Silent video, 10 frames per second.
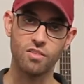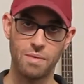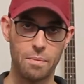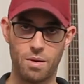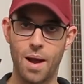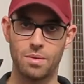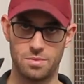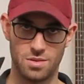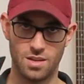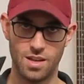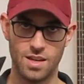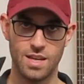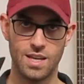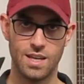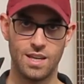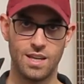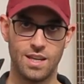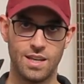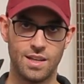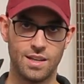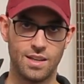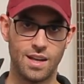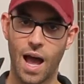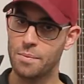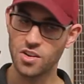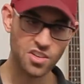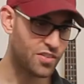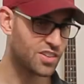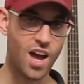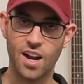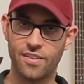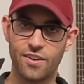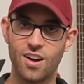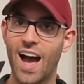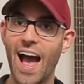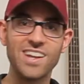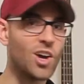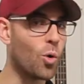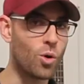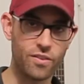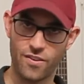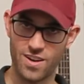my problems. I'm just a photographer. I don't work for